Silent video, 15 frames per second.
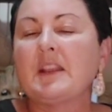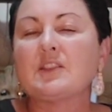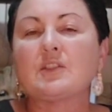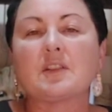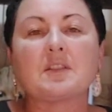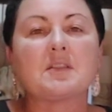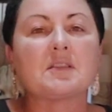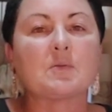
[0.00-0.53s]

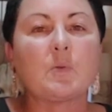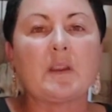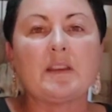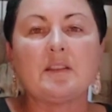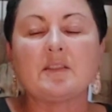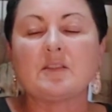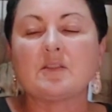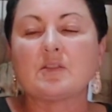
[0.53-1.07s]
it's got a
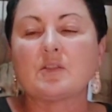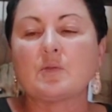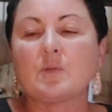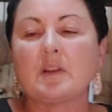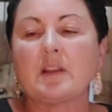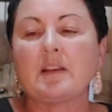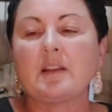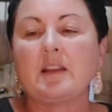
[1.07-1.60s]
sweetness
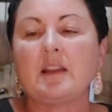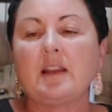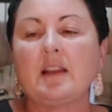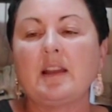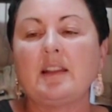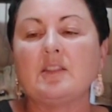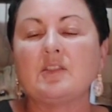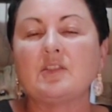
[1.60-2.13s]
to it.
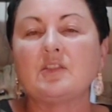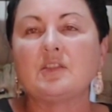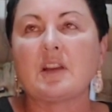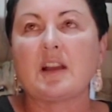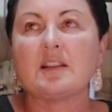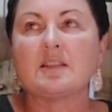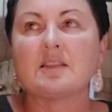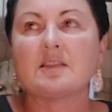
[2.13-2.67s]
It's
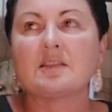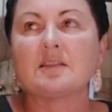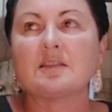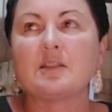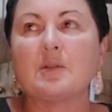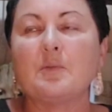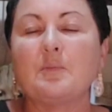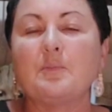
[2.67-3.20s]
just
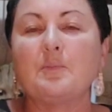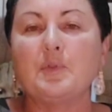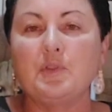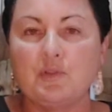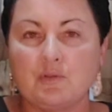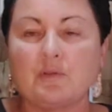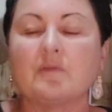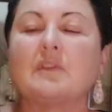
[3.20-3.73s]

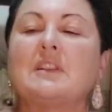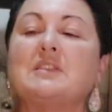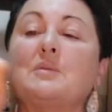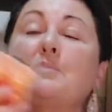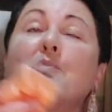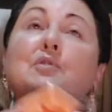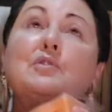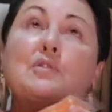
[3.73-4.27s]
beautiful. It's
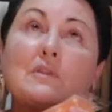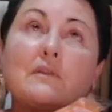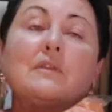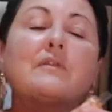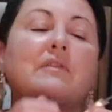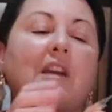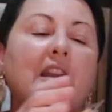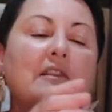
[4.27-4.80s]
a
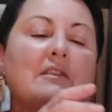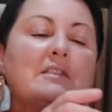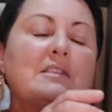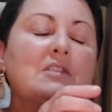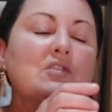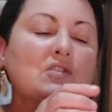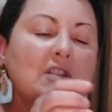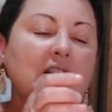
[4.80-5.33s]
beautiful
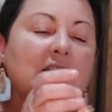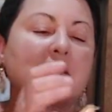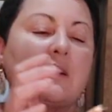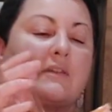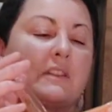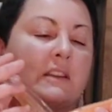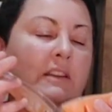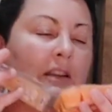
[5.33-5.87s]
fragrance. It's just
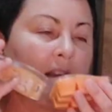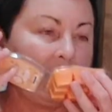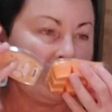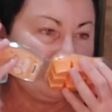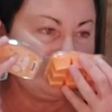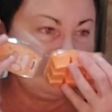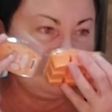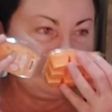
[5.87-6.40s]
lovely
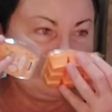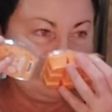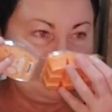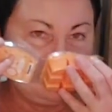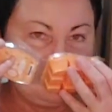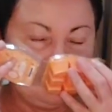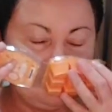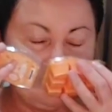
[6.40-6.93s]

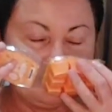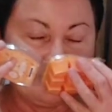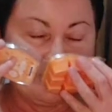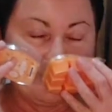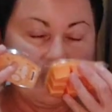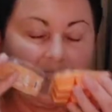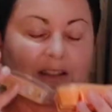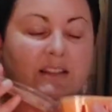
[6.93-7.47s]

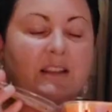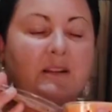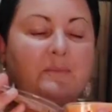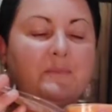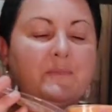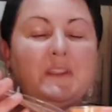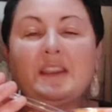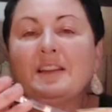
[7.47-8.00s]
it
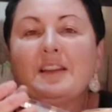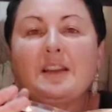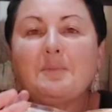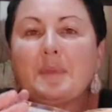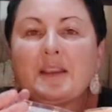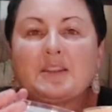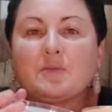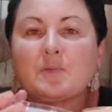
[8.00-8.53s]
um yeah
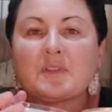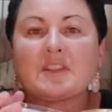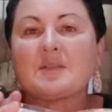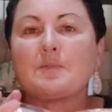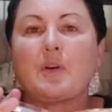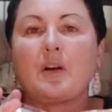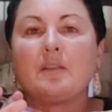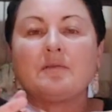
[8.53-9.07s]
it makes you want to
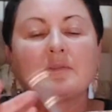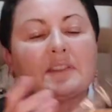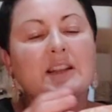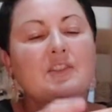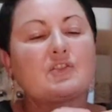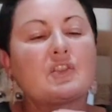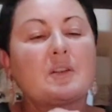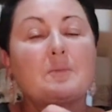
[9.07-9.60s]
smile
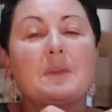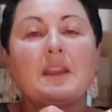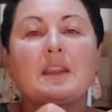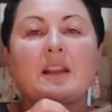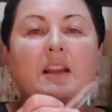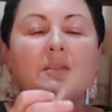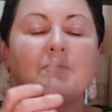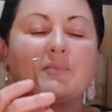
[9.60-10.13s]
sunshine
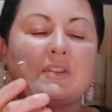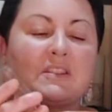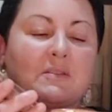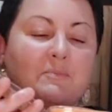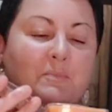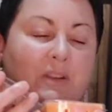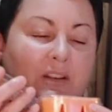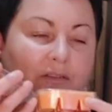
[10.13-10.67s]
mango brings
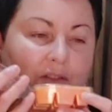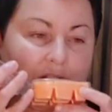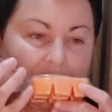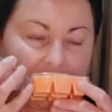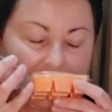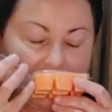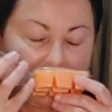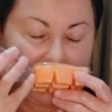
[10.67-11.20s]
a bit of
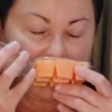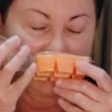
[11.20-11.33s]
light to your